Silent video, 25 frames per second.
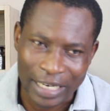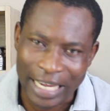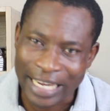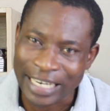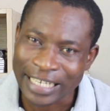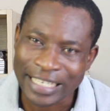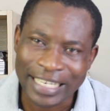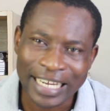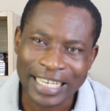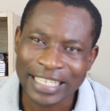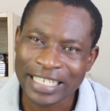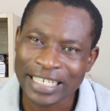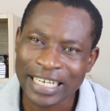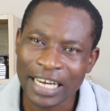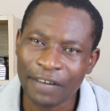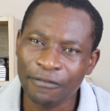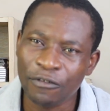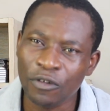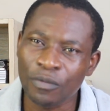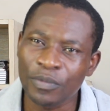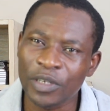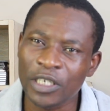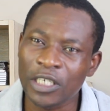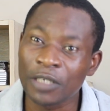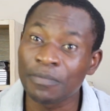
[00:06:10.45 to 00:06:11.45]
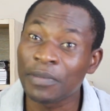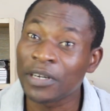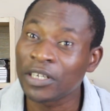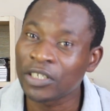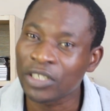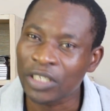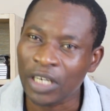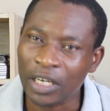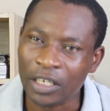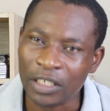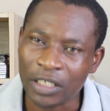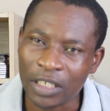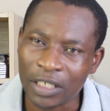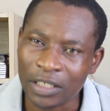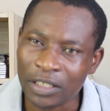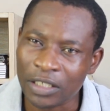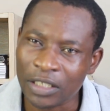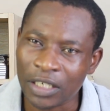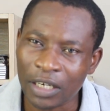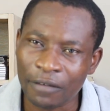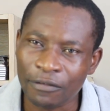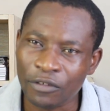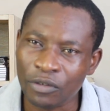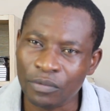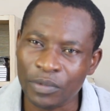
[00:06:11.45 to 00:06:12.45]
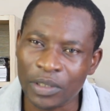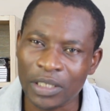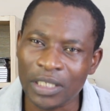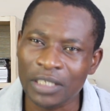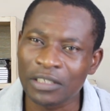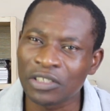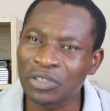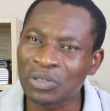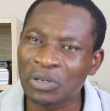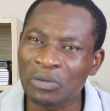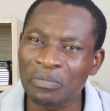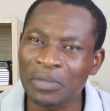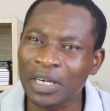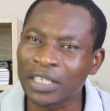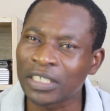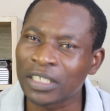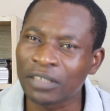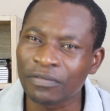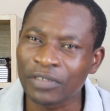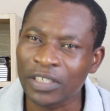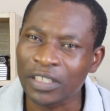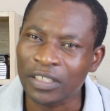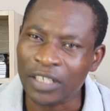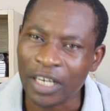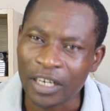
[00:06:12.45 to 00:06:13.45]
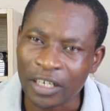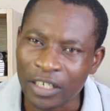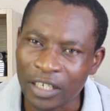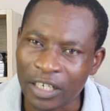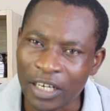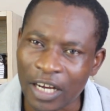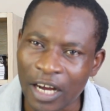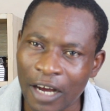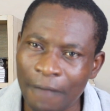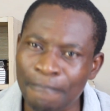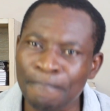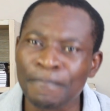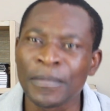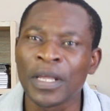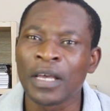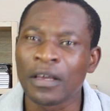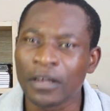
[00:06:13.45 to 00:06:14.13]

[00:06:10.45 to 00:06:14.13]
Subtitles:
And it doesn't have to be special. It doesn't have to be so much even technical.